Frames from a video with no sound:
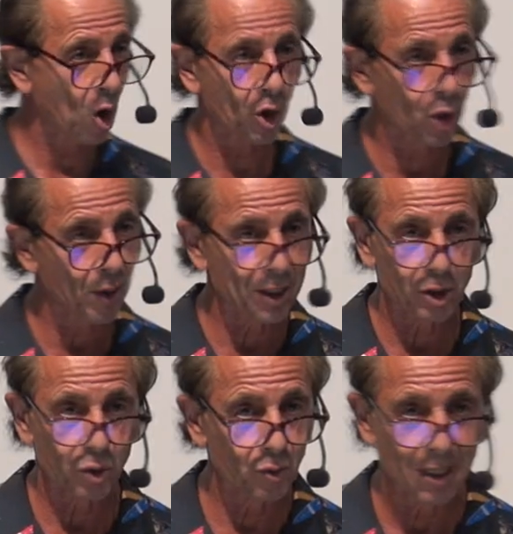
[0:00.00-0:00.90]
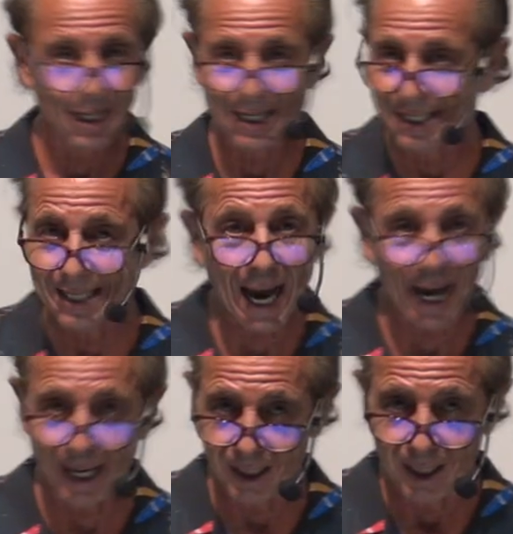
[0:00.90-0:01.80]
are going to
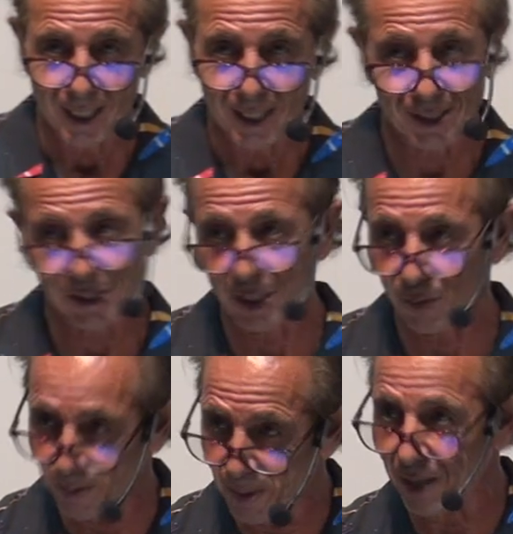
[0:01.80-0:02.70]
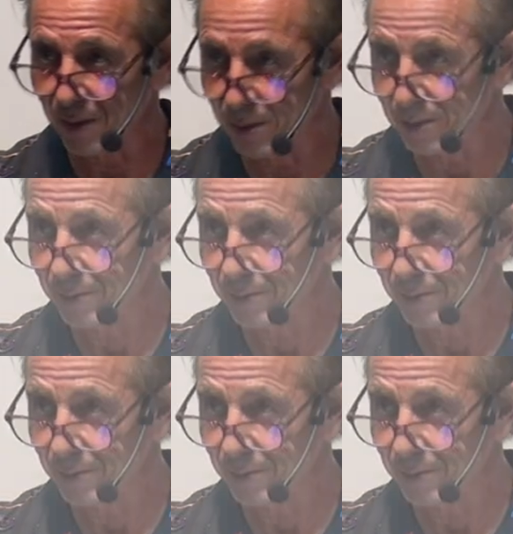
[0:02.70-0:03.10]
die unless they repent.